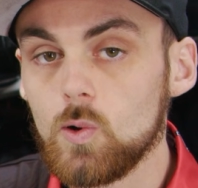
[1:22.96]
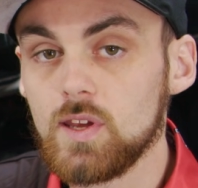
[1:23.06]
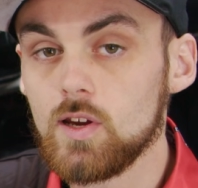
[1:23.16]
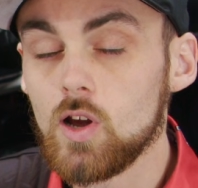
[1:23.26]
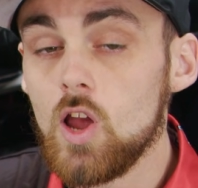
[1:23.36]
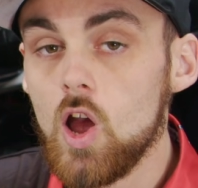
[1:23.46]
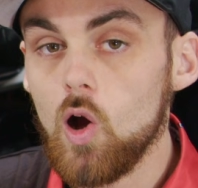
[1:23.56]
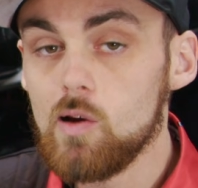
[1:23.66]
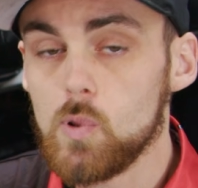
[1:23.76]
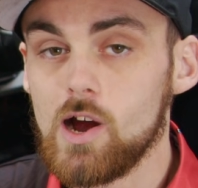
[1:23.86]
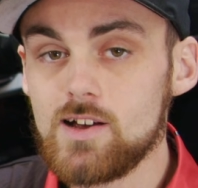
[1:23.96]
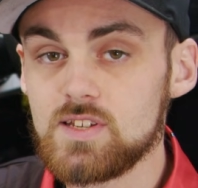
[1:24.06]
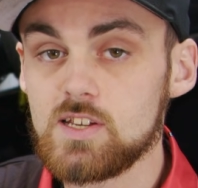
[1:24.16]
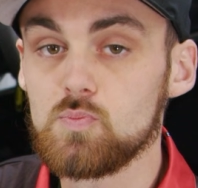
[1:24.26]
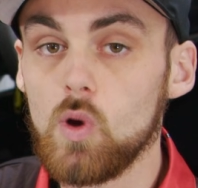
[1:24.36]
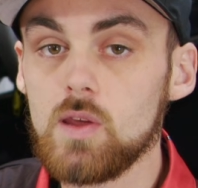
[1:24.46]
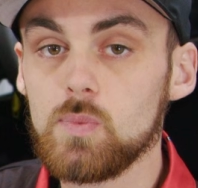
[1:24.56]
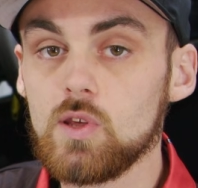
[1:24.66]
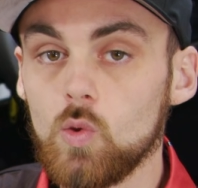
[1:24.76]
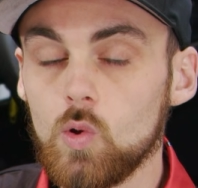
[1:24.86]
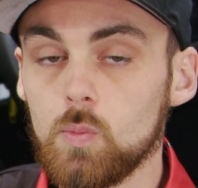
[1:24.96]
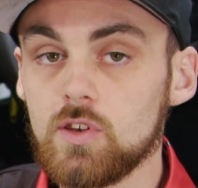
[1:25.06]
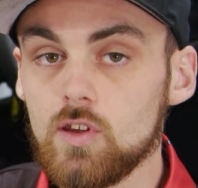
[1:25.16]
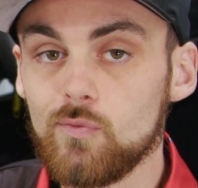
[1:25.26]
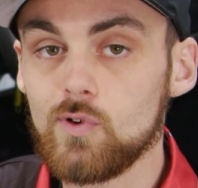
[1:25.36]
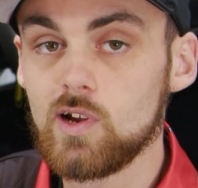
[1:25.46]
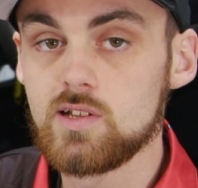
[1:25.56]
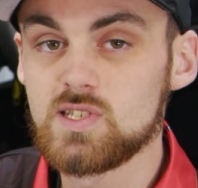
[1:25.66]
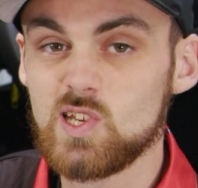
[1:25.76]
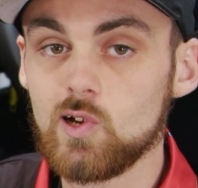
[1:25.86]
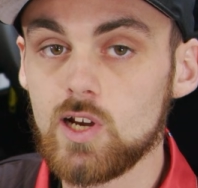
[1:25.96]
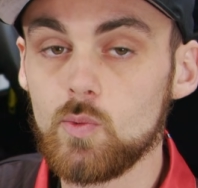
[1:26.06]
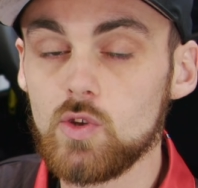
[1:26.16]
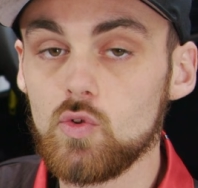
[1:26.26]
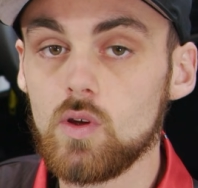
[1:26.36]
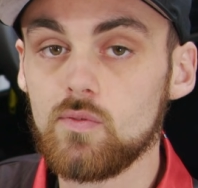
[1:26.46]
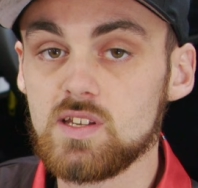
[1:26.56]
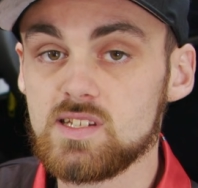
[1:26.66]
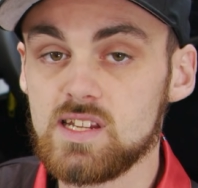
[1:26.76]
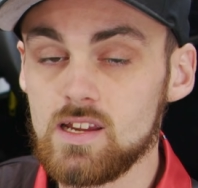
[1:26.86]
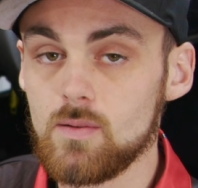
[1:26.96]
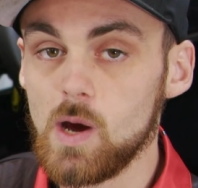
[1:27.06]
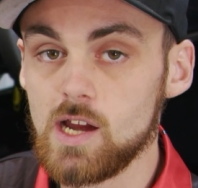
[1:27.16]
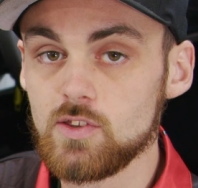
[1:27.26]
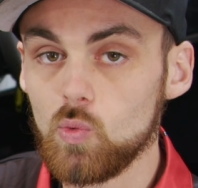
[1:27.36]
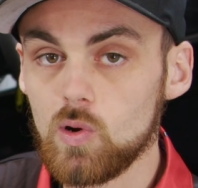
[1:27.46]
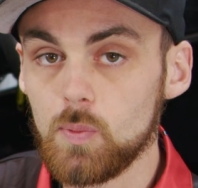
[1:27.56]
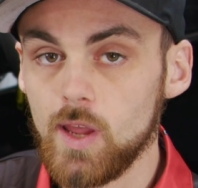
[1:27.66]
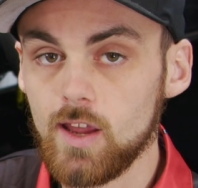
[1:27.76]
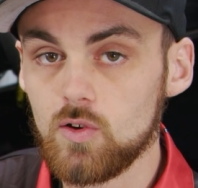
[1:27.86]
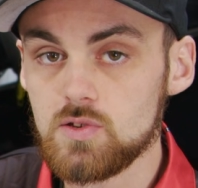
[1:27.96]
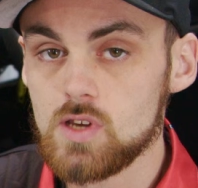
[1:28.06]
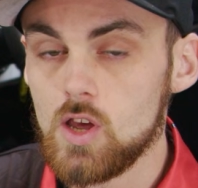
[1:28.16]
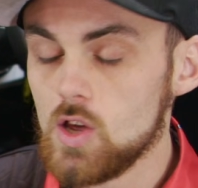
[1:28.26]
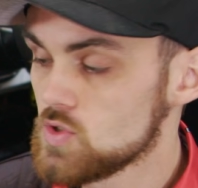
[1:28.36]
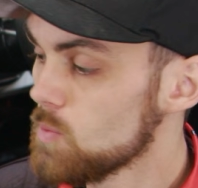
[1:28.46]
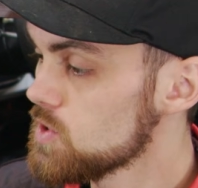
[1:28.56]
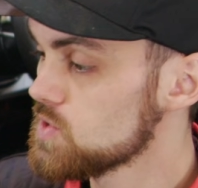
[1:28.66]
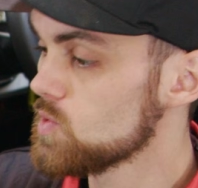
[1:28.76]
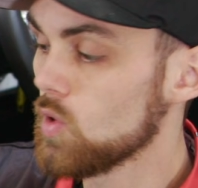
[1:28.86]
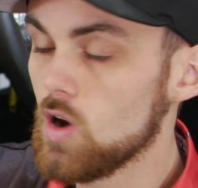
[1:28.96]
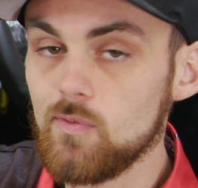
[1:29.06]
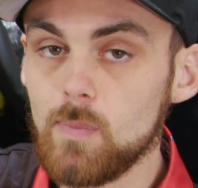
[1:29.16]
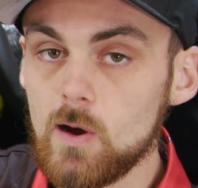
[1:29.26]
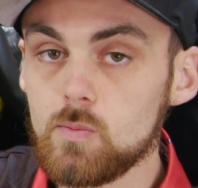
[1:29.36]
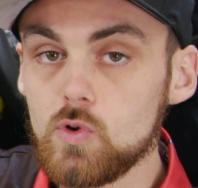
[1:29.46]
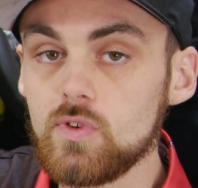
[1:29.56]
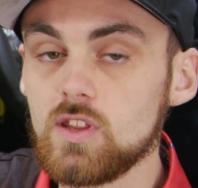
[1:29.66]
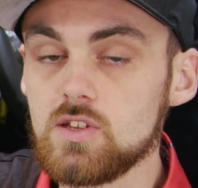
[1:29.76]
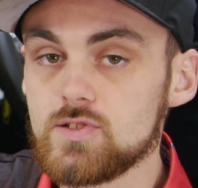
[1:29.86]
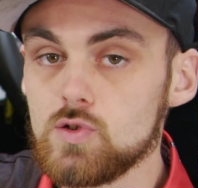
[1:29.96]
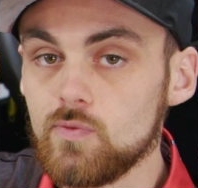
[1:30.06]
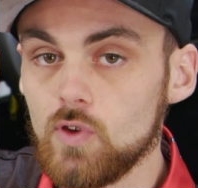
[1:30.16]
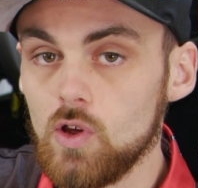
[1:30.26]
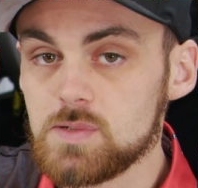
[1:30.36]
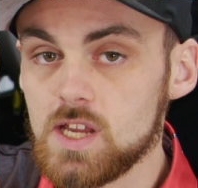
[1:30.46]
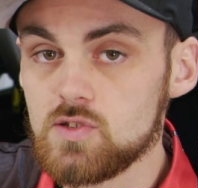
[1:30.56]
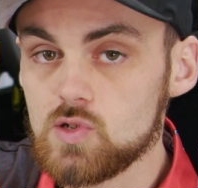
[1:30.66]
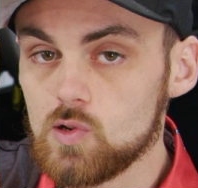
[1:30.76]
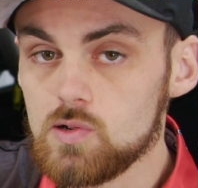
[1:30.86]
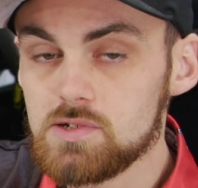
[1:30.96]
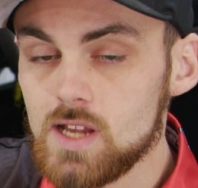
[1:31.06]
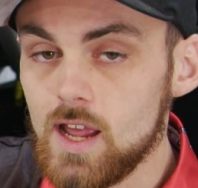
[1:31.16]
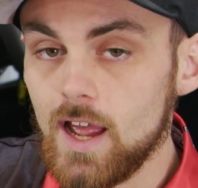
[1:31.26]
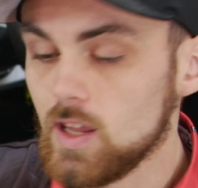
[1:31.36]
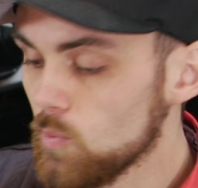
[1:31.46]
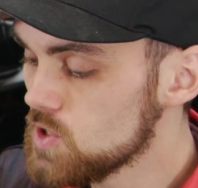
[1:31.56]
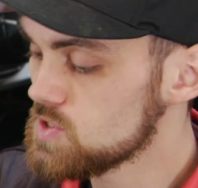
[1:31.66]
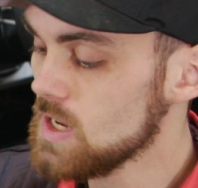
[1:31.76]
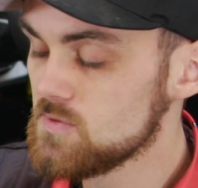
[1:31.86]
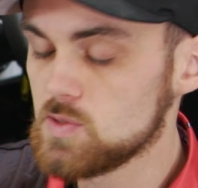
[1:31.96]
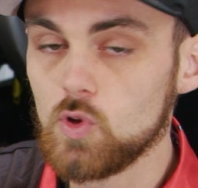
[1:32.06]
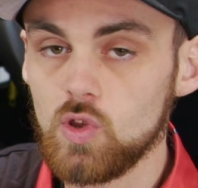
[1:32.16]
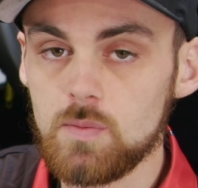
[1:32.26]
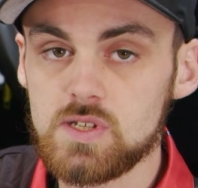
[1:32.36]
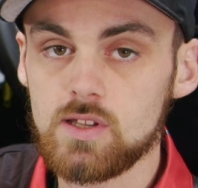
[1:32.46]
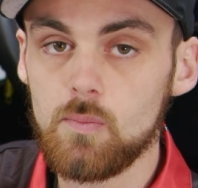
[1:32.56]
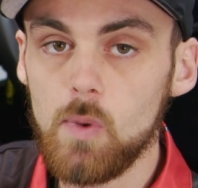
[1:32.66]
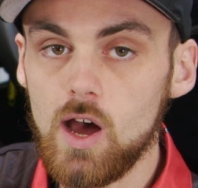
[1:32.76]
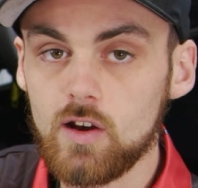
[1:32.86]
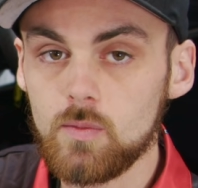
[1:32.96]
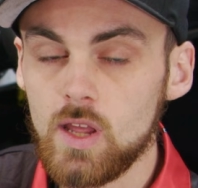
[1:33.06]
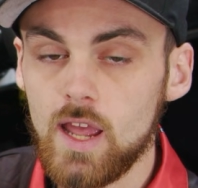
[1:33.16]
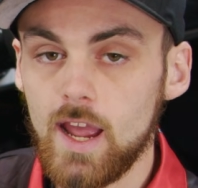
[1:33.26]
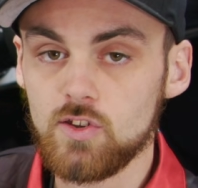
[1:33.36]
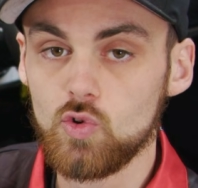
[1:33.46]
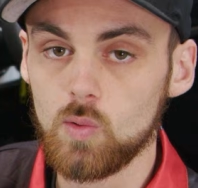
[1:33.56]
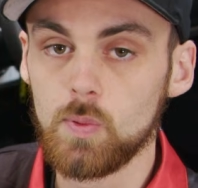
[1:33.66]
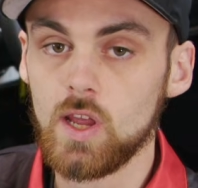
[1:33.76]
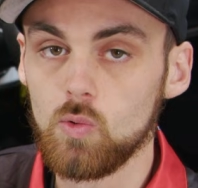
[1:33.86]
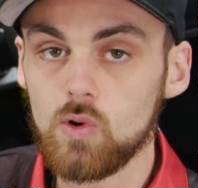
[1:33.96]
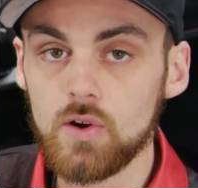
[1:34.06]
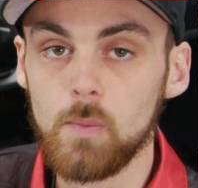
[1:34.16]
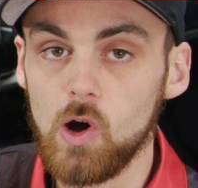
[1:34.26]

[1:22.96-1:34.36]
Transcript: here, our process might be a little bit different considering we do have the TMI door panels. So I'm going to start off by removing these two Phillips head screws, and then we just have some clips in the bottom and the door panel will come